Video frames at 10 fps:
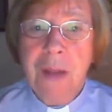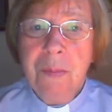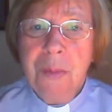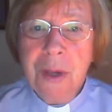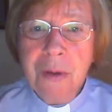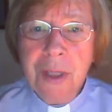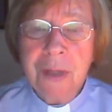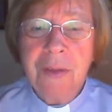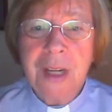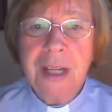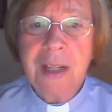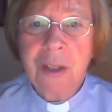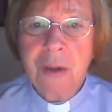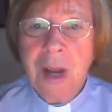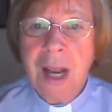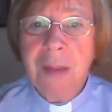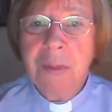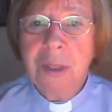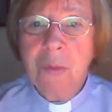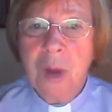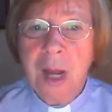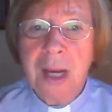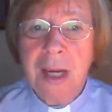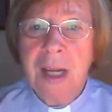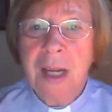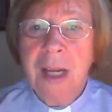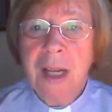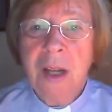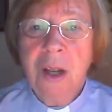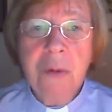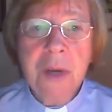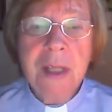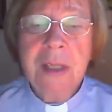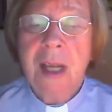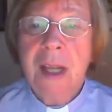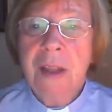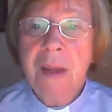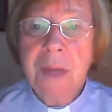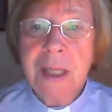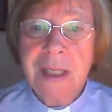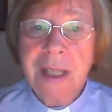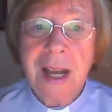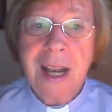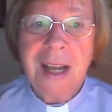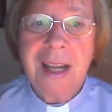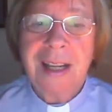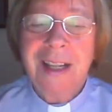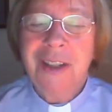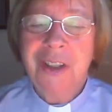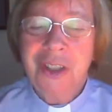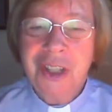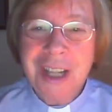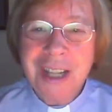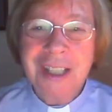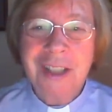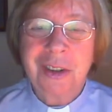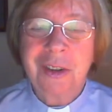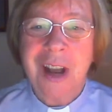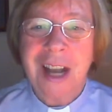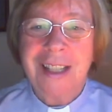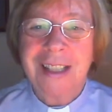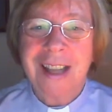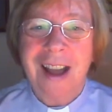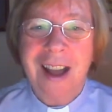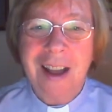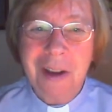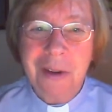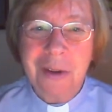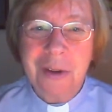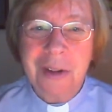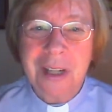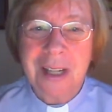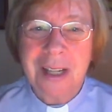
beautifully describes the one who is the Messiah, Jesus Christ, our Lord.